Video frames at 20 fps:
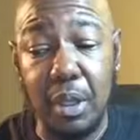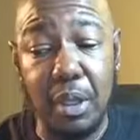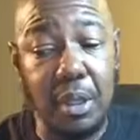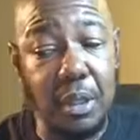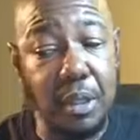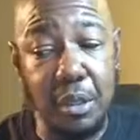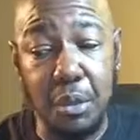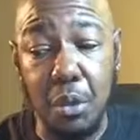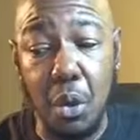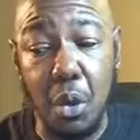
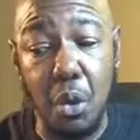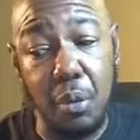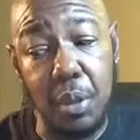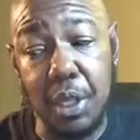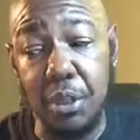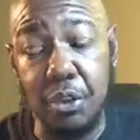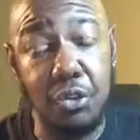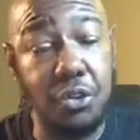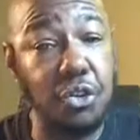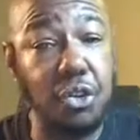
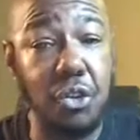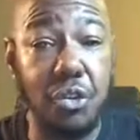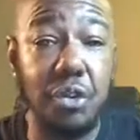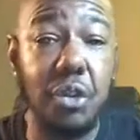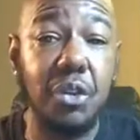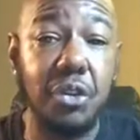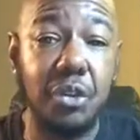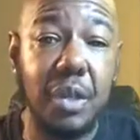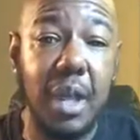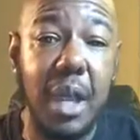is
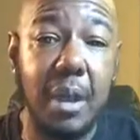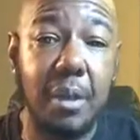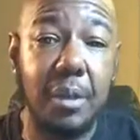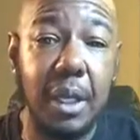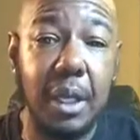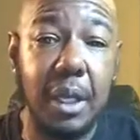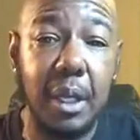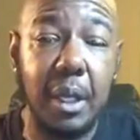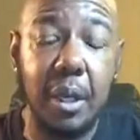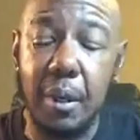just
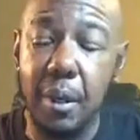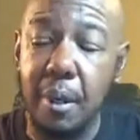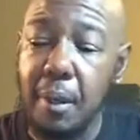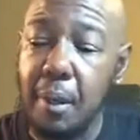astounding.